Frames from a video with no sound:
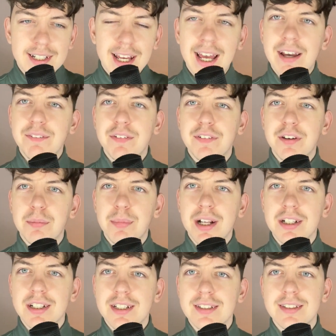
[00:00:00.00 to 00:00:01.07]
everything
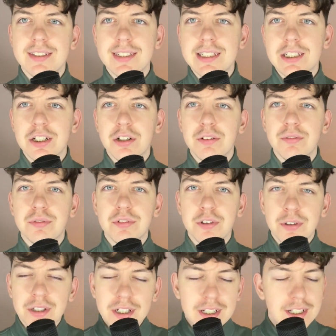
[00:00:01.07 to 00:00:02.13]
Manchester City are going
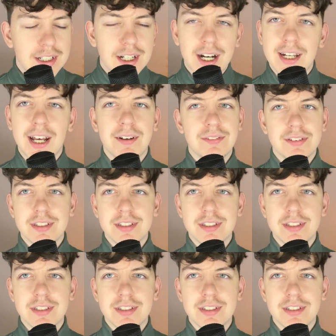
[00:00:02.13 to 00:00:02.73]
through, I'd have to